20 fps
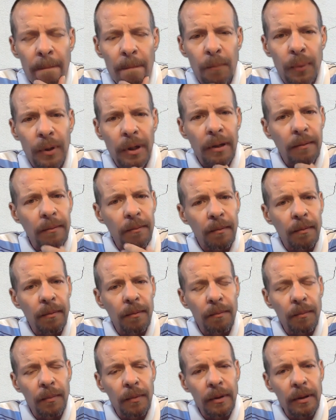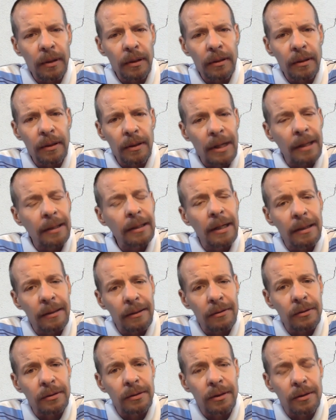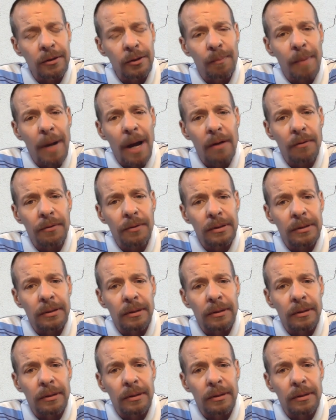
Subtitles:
But again, there's boundaries,